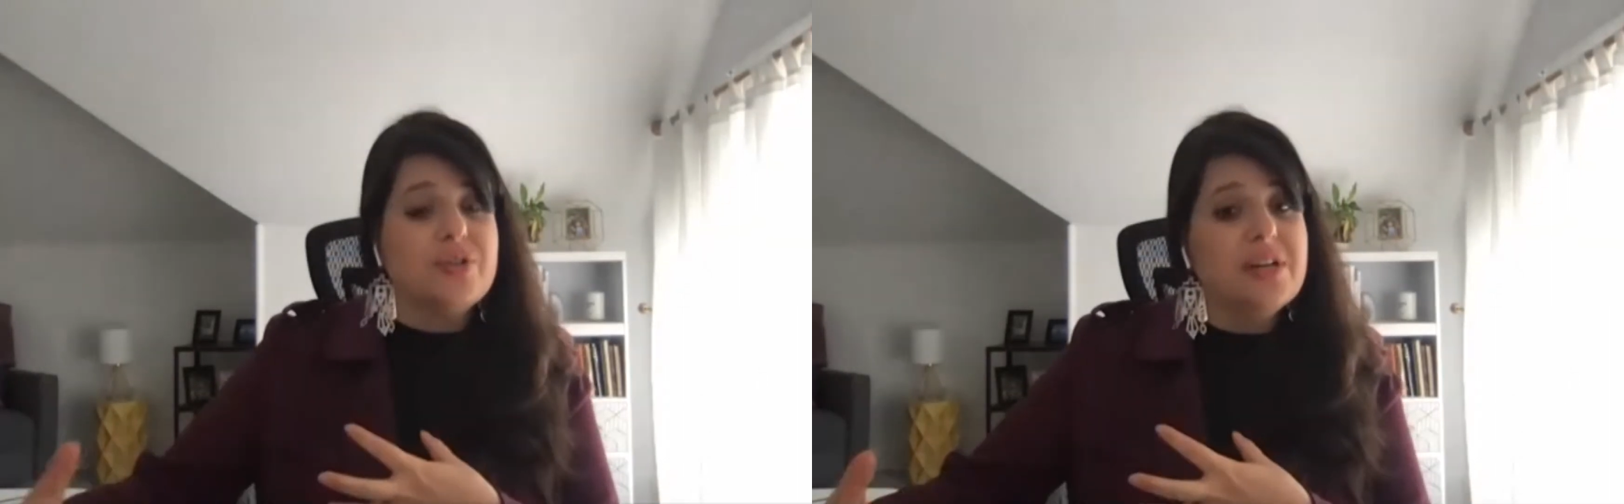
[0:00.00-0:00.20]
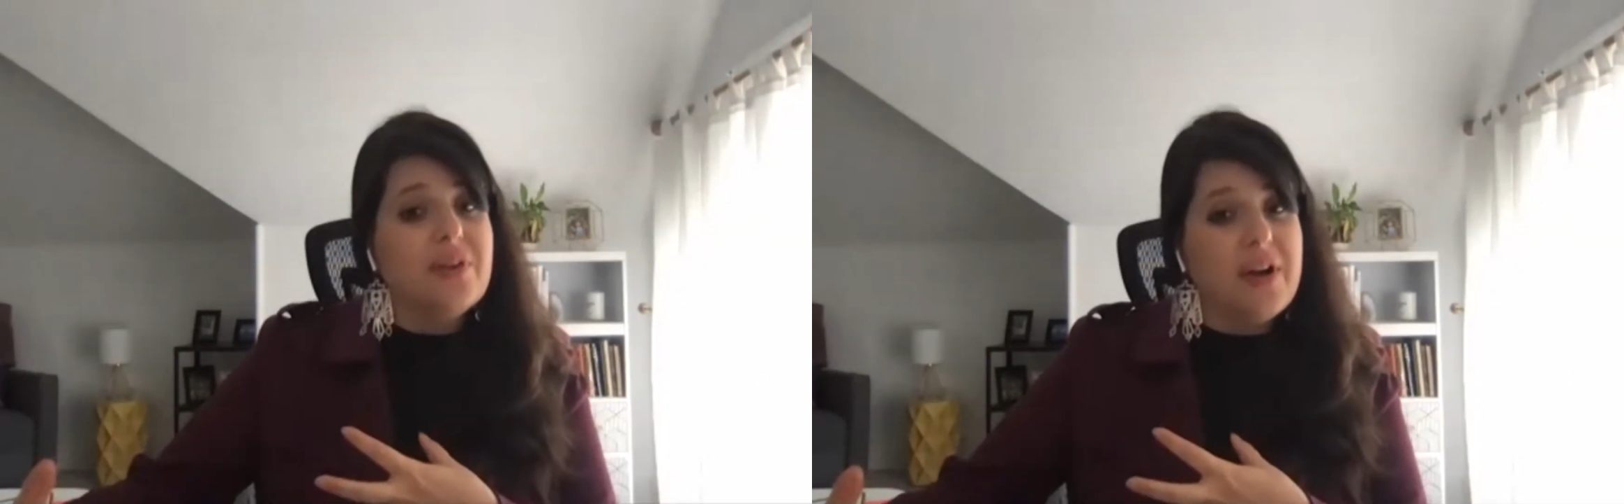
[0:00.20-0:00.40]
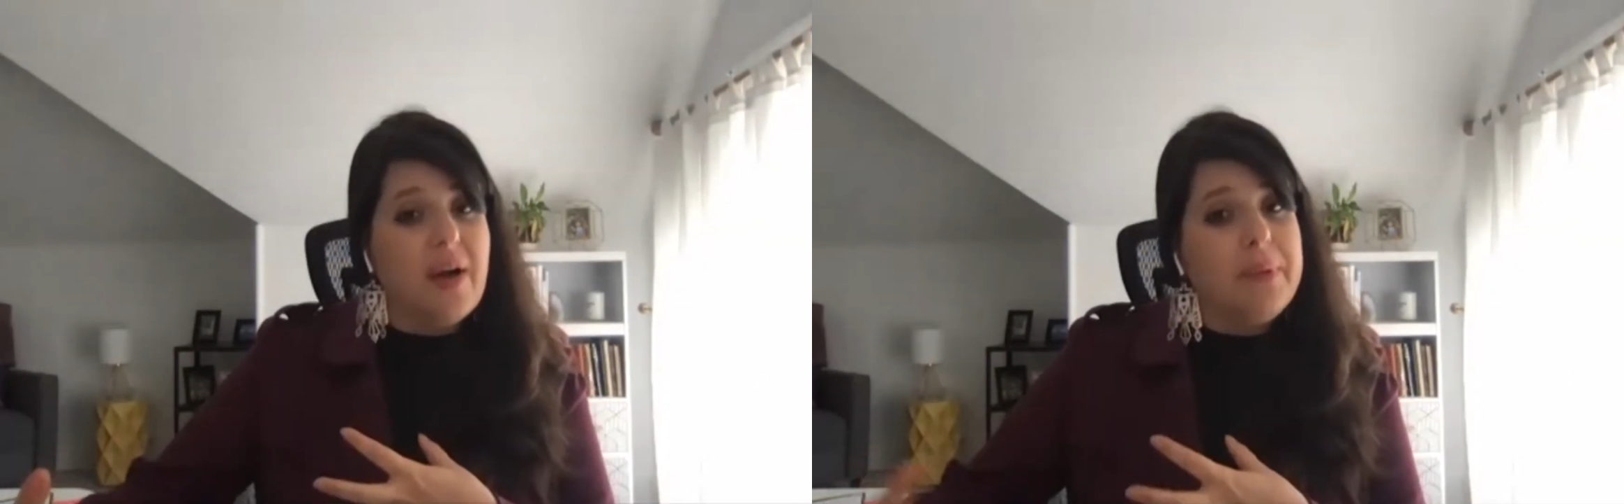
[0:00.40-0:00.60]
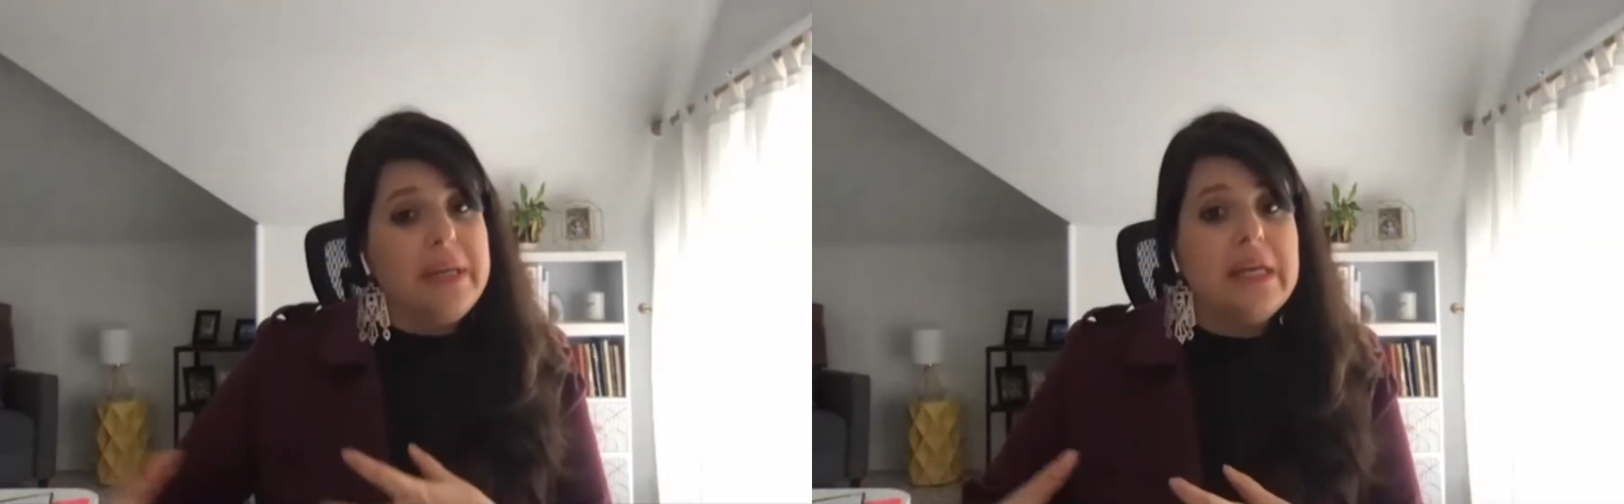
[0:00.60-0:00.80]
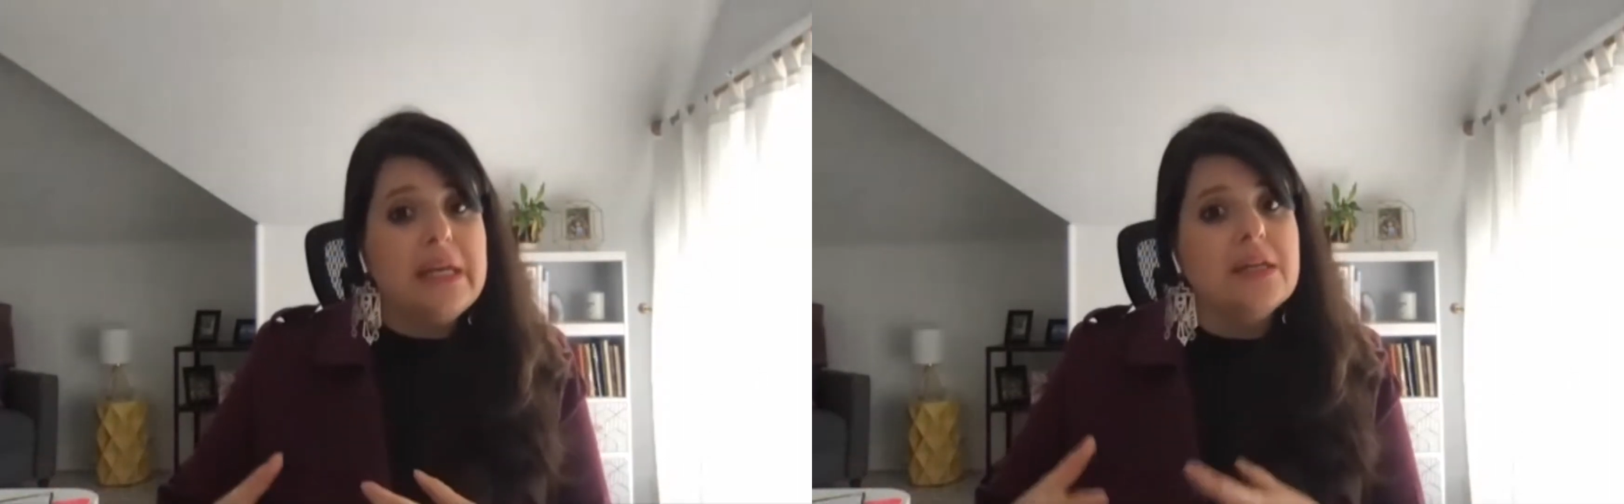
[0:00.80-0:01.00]
of our
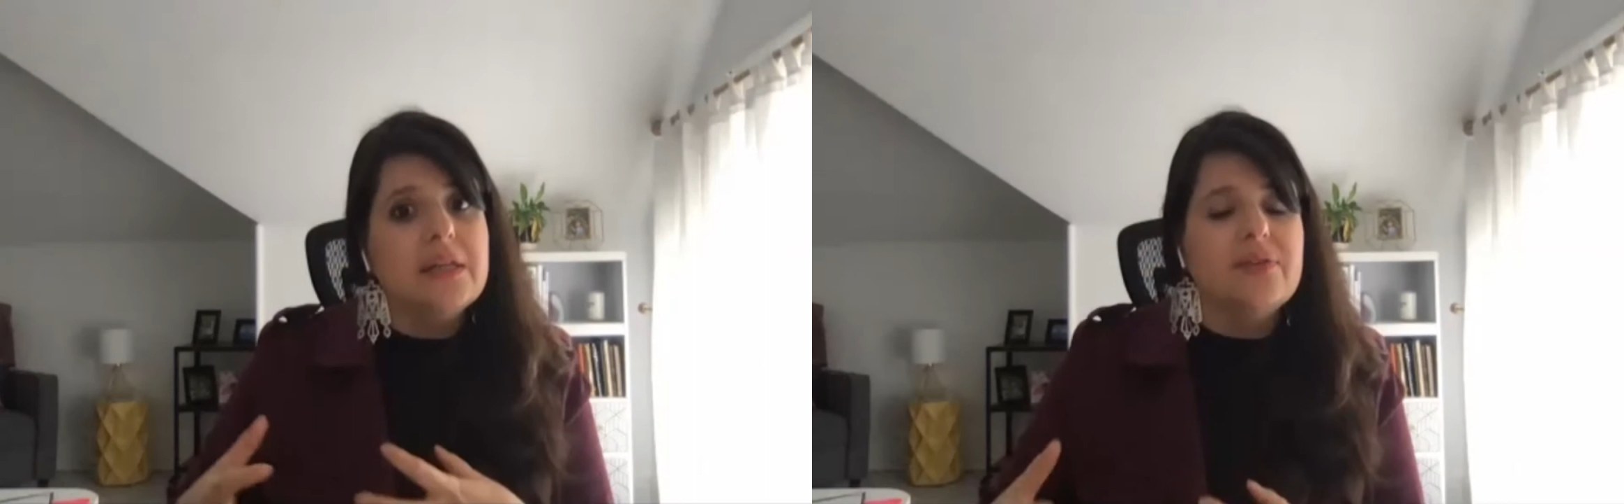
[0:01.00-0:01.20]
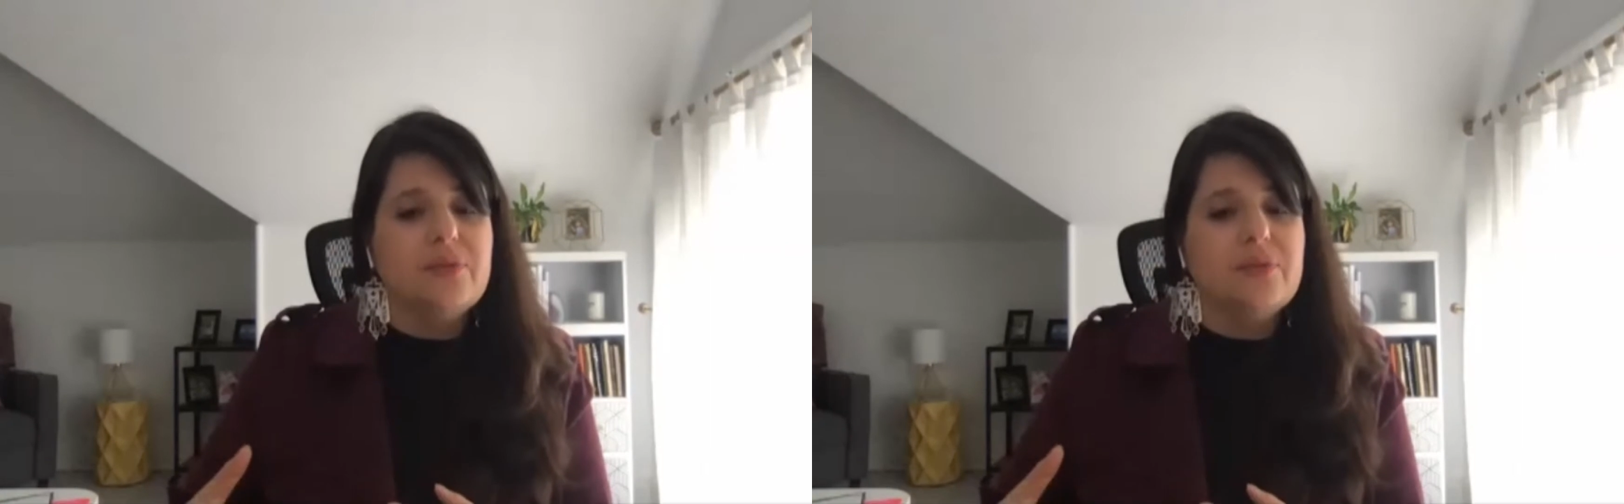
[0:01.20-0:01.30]
company in a lot of